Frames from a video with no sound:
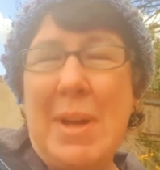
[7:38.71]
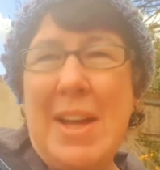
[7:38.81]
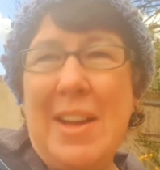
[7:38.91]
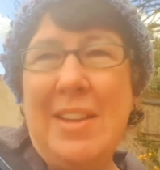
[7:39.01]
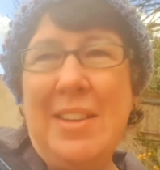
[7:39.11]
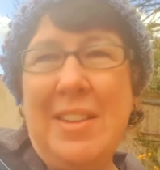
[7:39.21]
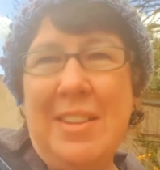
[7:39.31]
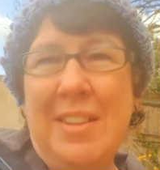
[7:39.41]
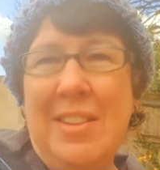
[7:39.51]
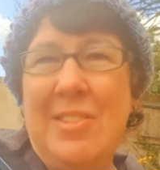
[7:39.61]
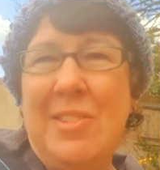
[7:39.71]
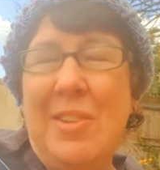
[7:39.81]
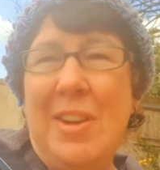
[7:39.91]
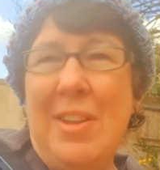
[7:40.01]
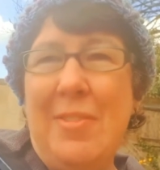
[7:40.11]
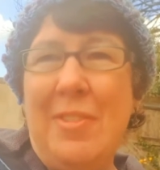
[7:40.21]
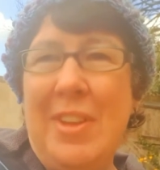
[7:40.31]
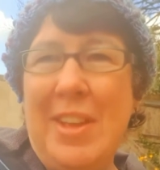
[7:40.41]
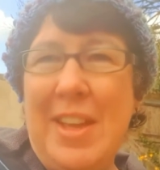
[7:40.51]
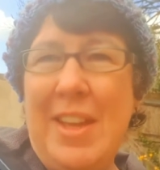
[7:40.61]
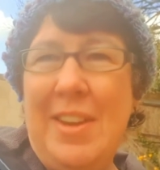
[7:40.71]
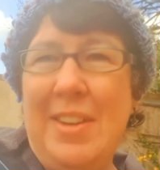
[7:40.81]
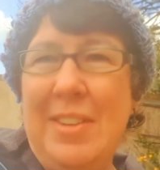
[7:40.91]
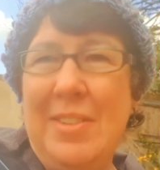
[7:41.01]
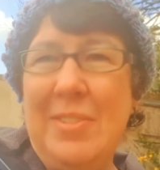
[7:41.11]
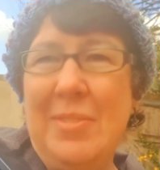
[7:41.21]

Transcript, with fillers: back to life again.